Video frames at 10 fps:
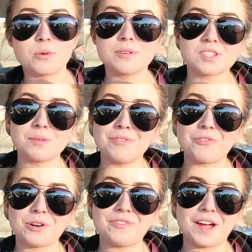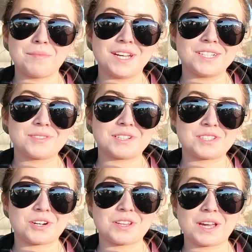told me it was gonna be 45 minutes, so I
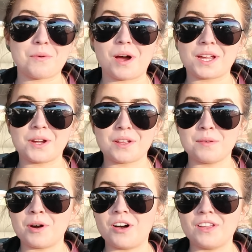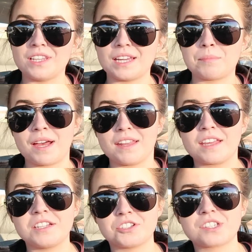started like walking around the mall like by
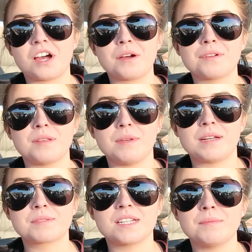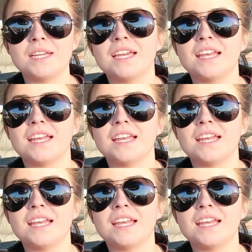the Kendra Scott where the meetup's gonna be,